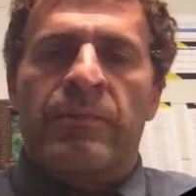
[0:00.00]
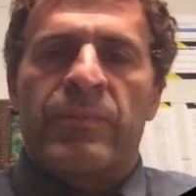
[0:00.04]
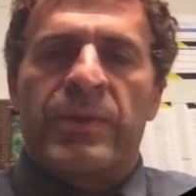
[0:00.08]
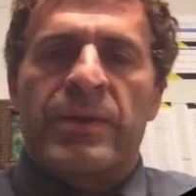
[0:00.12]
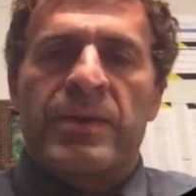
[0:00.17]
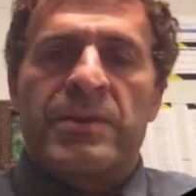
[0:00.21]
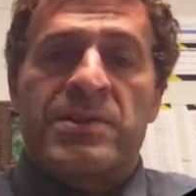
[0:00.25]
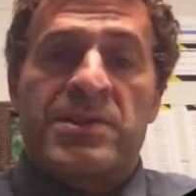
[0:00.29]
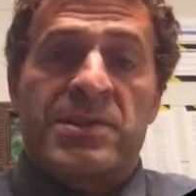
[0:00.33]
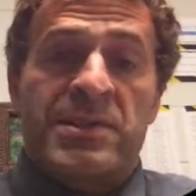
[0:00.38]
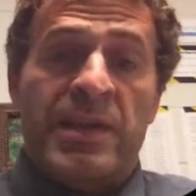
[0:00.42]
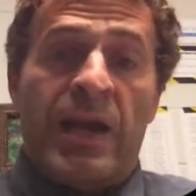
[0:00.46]

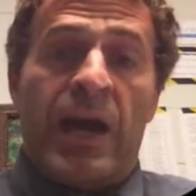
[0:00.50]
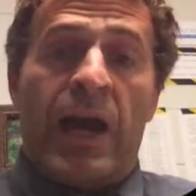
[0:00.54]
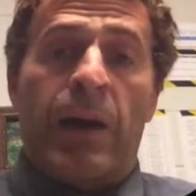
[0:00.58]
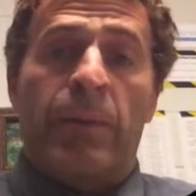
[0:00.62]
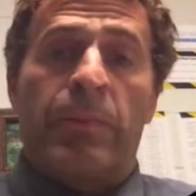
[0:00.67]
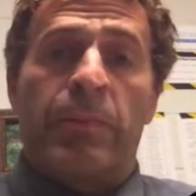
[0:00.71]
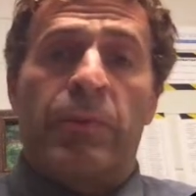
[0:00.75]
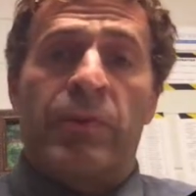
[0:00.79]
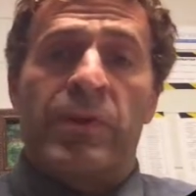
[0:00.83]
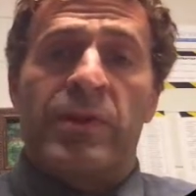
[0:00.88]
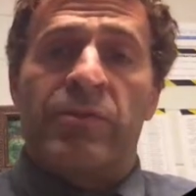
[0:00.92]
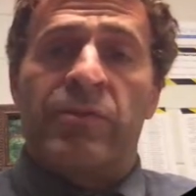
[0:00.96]
stop
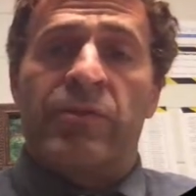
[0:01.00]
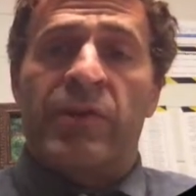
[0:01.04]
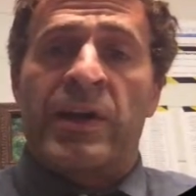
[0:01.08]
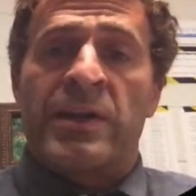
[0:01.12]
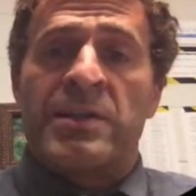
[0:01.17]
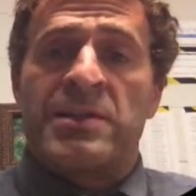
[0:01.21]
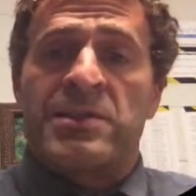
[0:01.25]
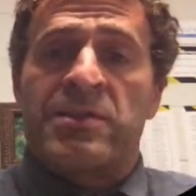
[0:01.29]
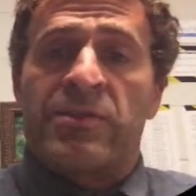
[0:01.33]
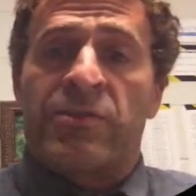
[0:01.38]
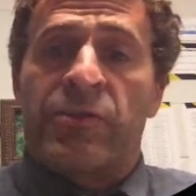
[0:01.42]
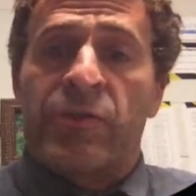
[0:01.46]
when it
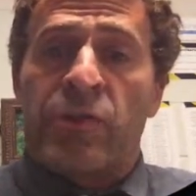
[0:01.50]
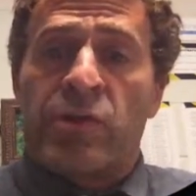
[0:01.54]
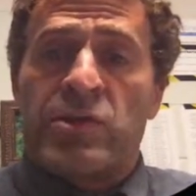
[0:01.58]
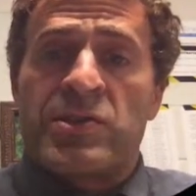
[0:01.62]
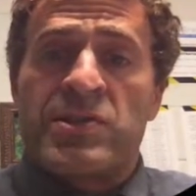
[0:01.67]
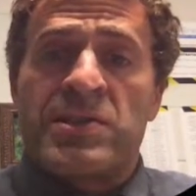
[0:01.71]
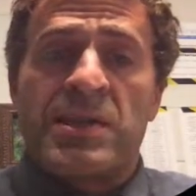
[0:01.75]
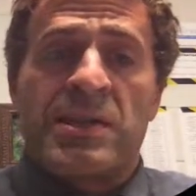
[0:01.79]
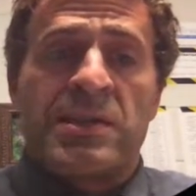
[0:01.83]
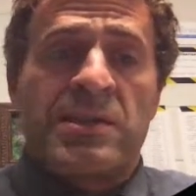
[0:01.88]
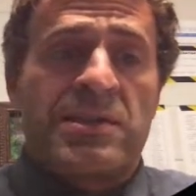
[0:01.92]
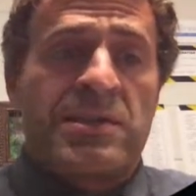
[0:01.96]
finds the first
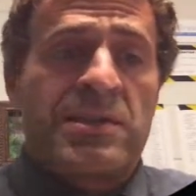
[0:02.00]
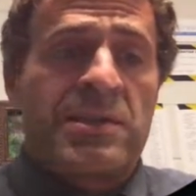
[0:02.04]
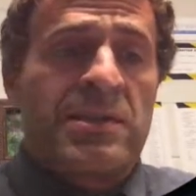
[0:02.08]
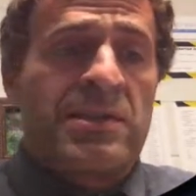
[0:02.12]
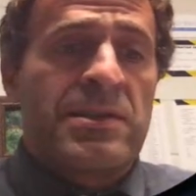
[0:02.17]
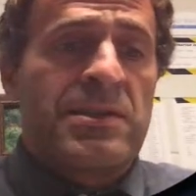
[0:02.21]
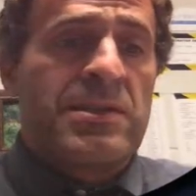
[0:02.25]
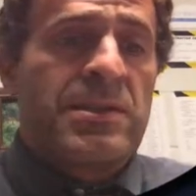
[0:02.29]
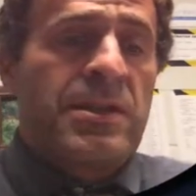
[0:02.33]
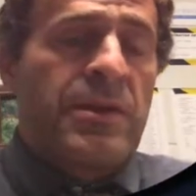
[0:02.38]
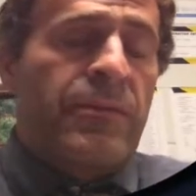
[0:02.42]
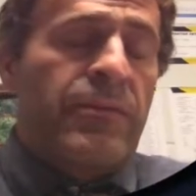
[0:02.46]
instance,